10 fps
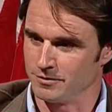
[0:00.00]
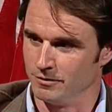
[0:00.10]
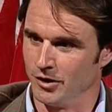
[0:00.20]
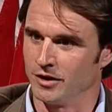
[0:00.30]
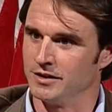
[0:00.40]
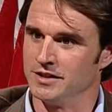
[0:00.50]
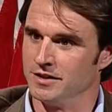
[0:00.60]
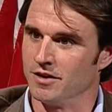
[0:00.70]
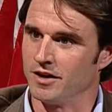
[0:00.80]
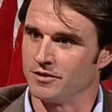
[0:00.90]
Luckily it
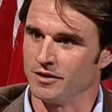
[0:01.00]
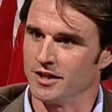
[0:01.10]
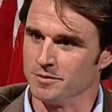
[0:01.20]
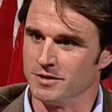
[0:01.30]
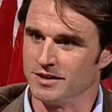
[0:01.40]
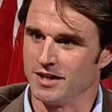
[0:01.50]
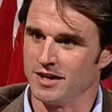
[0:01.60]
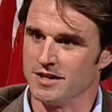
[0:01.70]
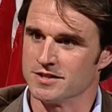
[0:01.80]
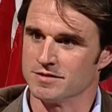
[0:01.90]
did not turn out to be the
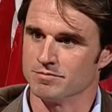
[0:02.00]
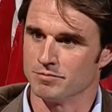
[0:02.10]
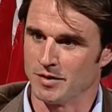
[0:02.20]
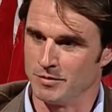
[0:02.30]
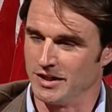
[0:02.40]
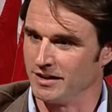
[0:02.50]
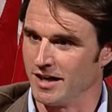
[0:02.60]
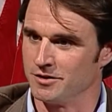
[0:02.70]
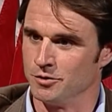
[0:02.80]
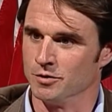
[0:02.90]
case. My men
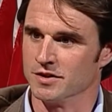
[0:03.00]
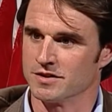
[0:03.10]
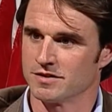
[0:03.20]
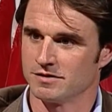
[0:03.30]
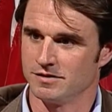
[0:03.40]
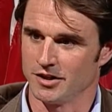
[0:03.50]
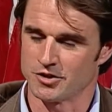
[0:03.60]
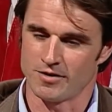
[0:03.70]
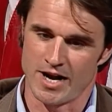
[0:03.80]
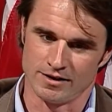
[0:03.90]
got to us,
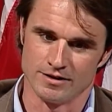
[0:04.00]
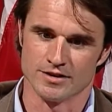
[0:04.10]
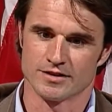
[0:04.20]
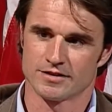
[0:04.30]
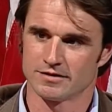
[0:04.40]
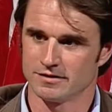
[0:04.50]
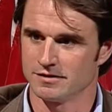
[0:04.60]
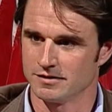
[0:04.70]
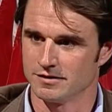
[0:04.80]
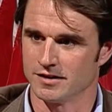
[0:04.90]
extracted us,
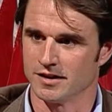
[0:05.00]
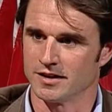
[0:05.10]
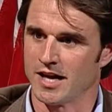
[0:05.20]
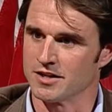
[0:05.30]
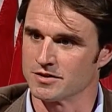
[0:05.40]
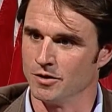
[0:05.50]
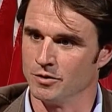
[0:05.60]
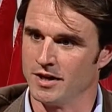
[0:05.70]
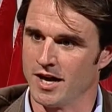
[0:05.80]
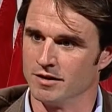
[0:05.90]
got us
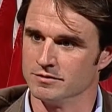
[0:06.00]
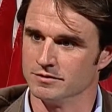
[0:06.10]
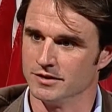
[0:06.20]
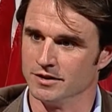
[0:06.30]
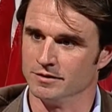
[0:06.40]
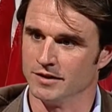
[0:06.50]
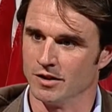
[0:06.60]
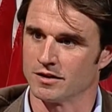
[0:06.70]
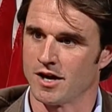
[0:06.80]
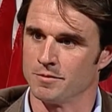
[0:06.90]
loaded out in
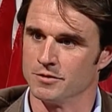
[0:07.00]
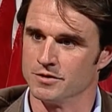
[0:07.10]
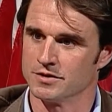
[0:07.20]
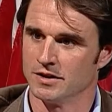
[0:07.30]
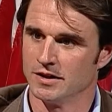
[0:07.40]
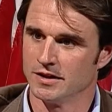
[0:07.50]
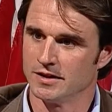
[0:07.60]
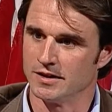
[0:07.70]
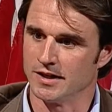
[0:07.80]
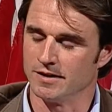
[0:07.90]
helicopters,
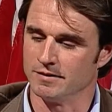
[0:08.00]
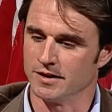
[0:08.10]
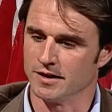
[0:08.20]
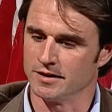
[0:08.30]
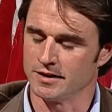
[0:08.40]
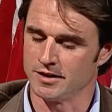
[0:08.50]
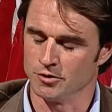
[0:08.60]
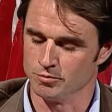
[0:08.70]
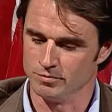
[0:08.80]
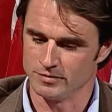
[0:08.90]
and it
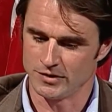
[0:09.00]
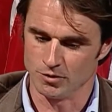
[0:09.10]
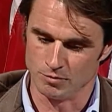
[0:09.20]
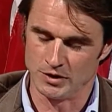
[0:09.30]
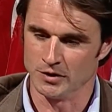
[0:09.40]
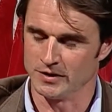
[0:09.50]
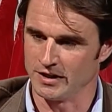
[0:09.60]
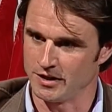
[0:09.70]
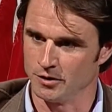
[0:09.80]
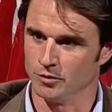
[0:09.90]
killed Bill, and then
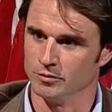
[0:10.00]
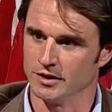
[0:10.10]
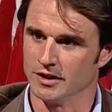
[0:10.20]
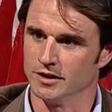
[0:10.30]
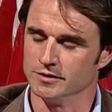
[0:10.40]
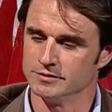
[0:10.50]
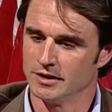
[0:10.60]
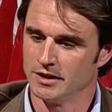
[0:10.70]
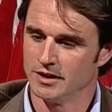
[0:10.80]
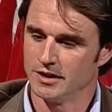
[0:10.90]
it killed
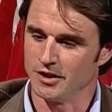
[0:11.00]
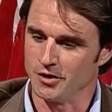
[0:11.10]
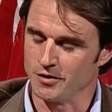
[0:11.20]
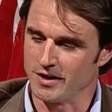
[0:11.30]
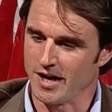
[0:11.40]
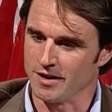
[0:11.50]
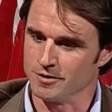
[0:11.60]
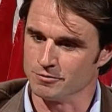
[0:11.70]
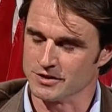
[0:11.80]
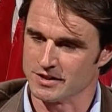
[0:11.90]
another guy
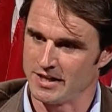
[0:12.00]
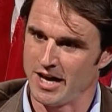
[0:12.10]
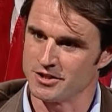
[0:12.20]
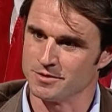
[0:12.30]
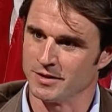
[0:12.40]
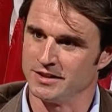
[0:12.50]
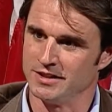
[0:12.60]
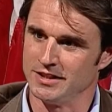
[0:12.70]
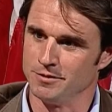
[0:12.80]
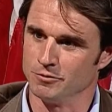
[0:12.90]
that was attached to my team.